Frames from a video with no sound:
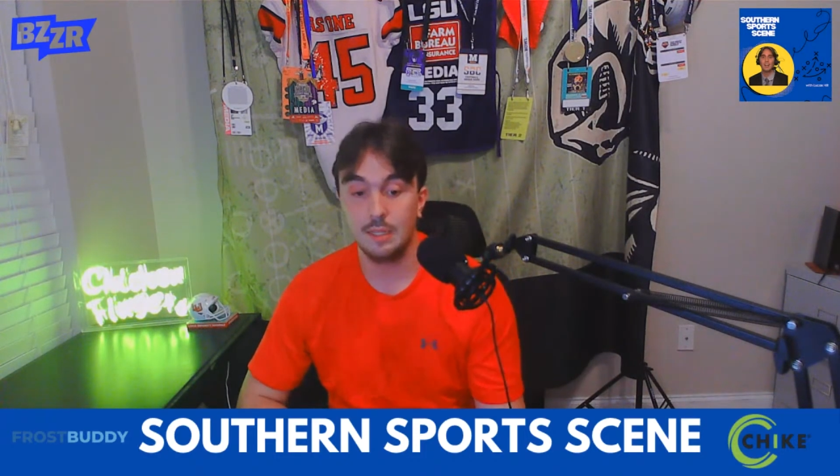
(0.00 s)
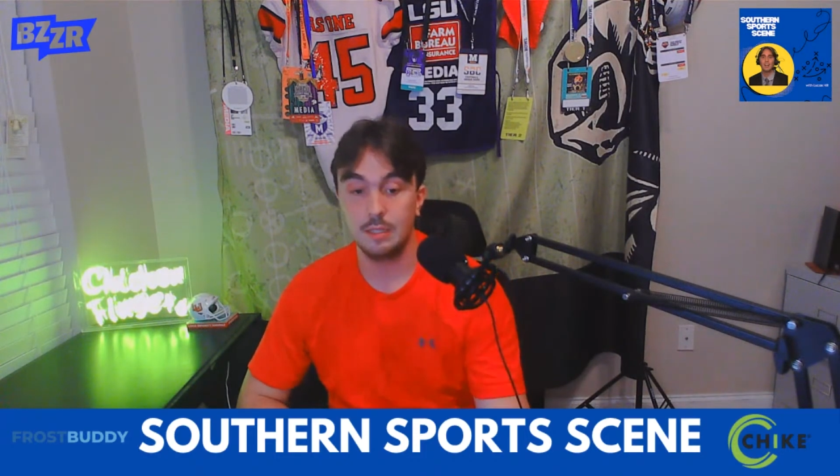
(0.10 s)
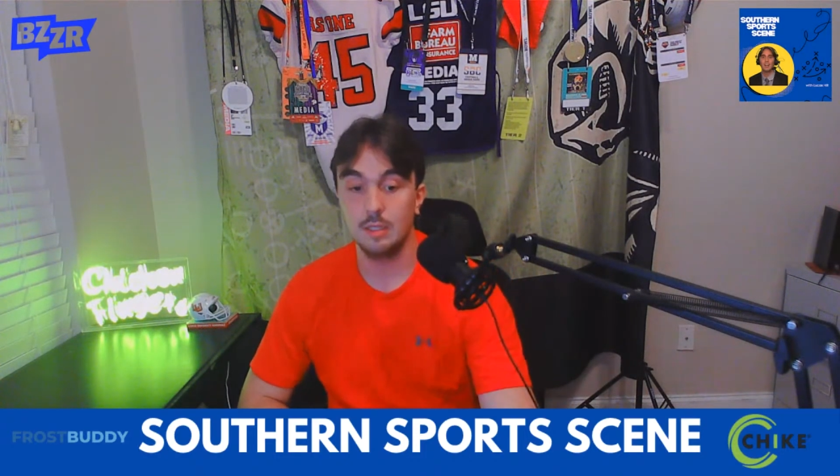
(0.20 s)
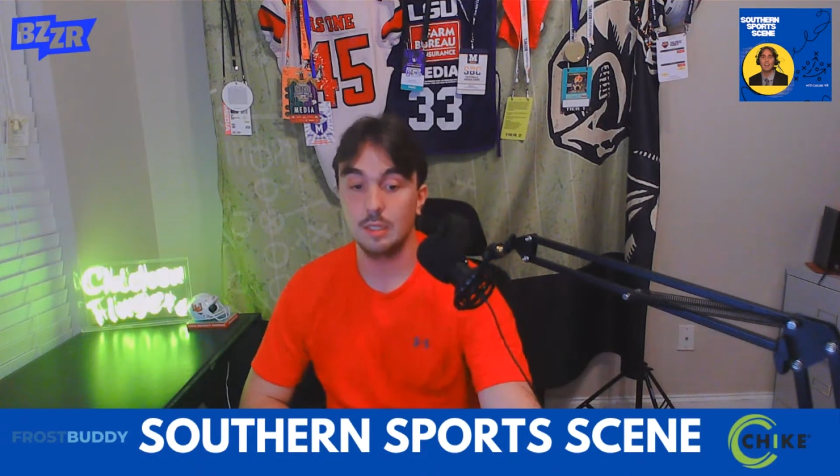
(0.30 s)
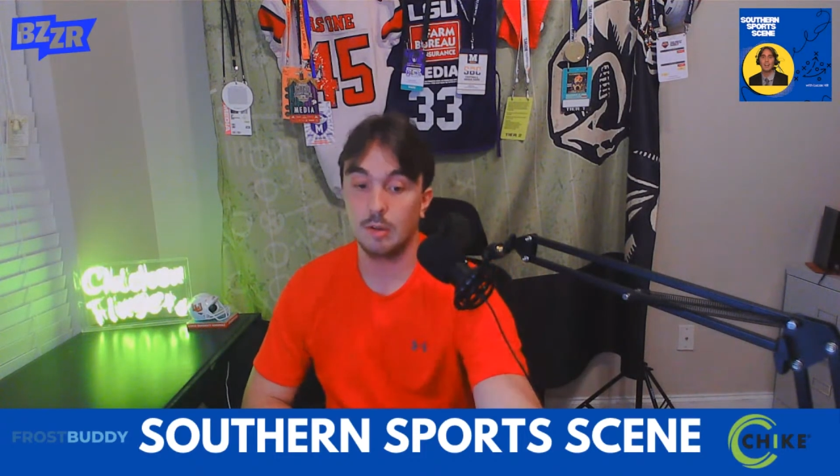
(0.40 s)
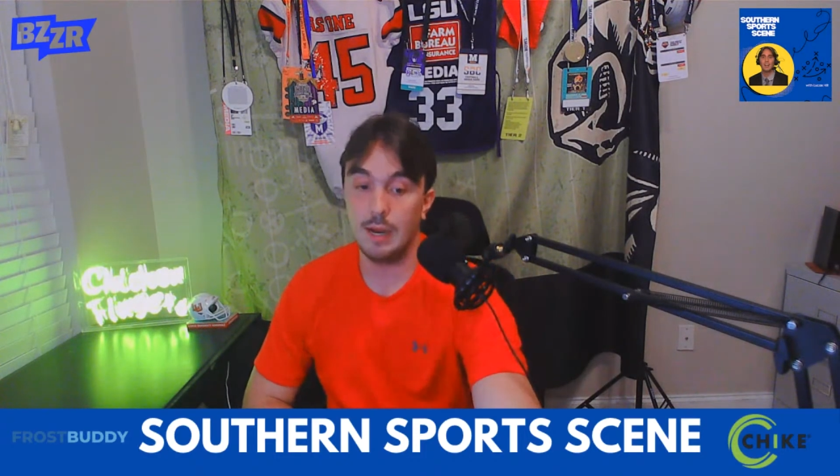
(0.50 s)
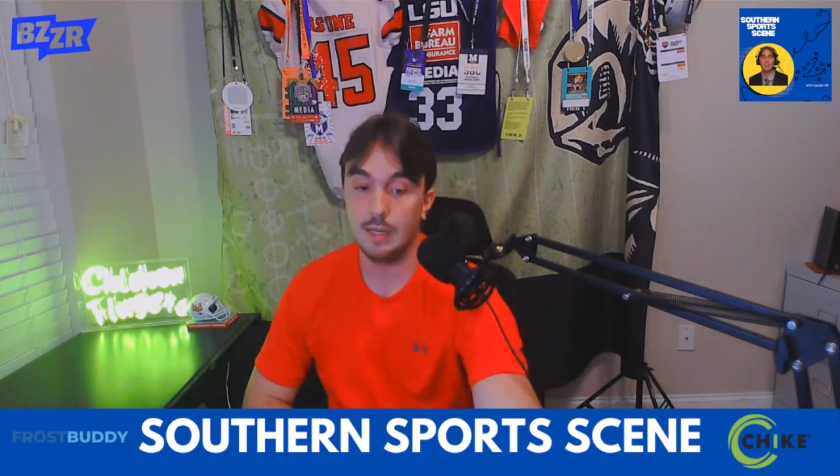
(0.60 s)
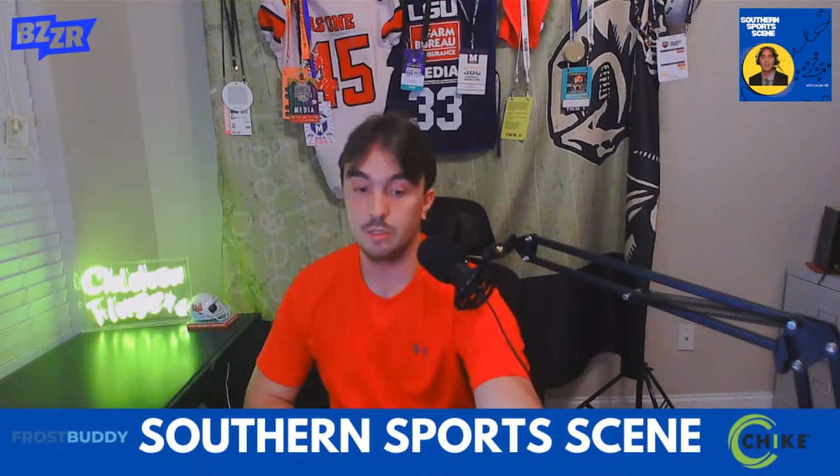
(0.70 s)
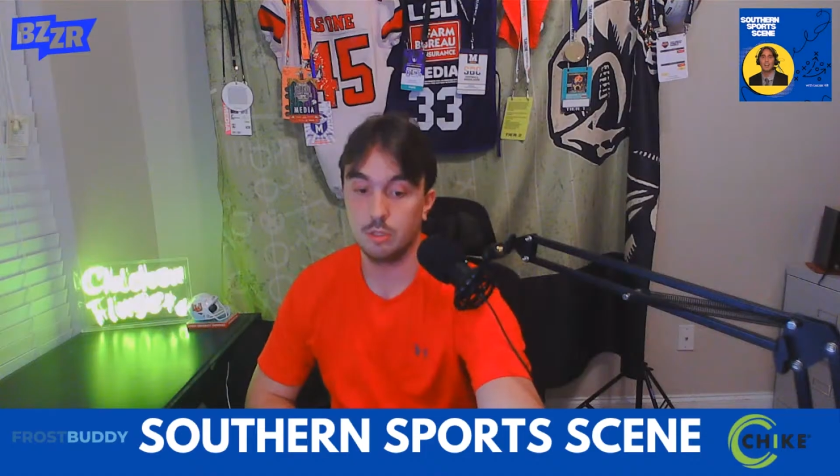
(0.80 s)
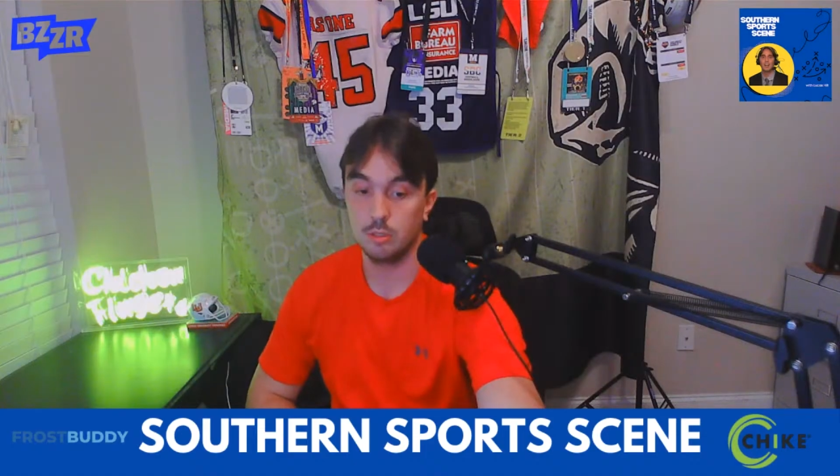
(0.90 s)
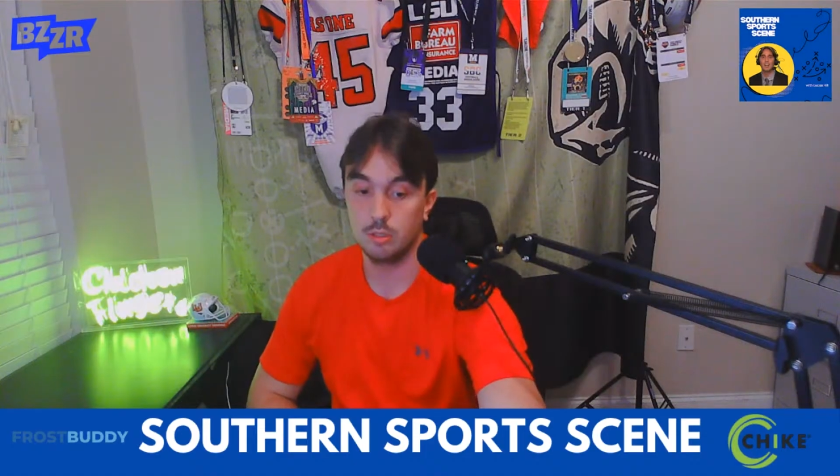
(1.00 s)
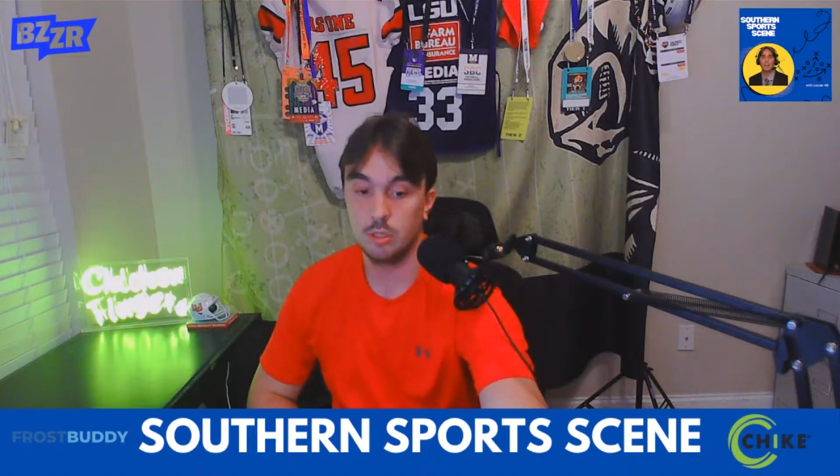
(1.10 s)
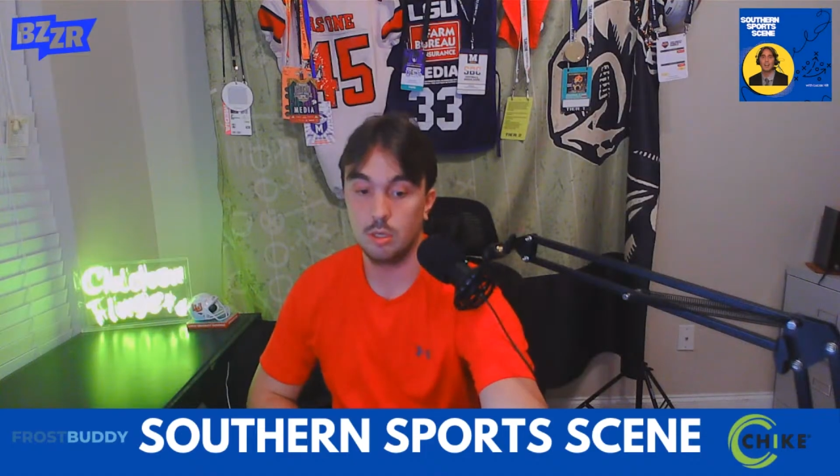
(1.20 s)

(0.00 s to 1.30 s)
clear answers